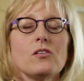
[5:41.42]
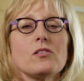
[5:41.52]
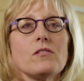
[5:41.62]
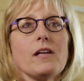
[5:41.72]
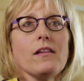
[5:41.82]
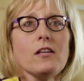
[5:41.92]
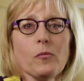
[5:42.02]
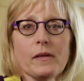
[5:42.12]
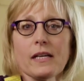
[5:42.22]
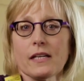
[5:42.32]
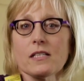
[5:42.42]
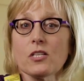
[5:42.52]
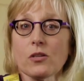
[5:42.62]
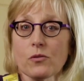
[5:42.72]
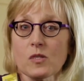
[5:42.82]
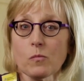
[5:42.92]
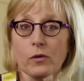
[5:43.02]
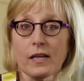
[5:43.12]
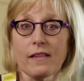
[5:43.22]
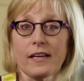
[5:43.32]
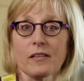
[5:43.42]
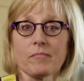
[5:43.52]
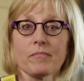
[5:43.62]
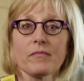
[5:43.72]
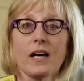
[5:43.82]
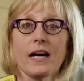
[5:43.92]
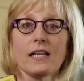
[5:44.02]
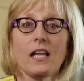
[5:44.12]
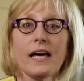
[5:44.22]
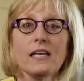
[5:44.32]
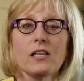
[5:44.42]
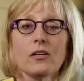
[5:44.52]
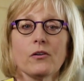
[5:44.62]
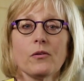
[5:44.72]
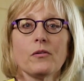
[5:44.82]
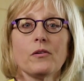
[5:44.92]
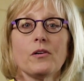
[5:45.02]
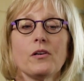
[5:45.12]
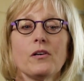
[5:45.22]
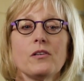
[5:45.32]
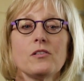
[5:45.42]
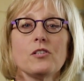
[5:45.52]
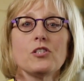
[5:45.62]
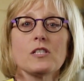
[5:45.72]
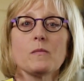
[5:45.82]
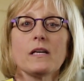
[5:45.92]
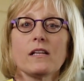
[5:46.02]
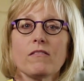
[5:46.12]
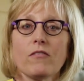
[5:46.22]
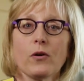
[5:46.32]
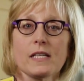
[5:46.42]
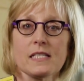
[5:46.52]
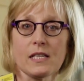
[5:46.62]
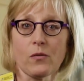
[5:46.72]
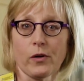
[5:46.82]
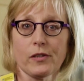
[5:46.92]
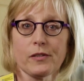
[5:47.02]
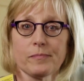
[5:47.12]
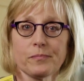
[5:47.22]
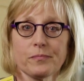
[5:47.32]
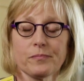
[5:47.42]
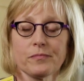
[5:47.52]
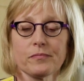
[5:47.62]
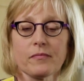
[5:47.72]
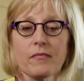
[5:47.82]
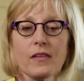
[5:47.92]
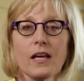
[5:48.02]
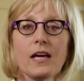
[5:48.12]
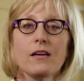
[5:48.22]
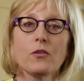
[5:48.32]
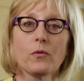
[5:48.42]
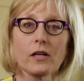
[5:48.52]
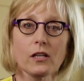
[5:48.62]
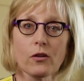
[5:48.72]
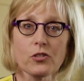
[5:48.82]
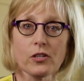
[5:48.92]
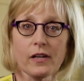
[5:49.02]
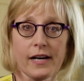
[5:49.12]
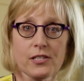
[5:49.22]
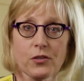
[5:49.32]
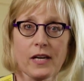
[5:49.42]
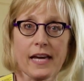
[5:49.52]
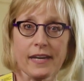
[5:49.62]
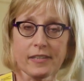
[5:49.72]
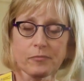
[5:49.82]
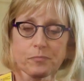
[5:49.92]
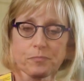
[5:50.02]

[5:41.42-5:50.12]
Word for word: So now that you're beginning to use the breathing, I'd like you to just begin to focus inward. If you want to close your eyes, you can.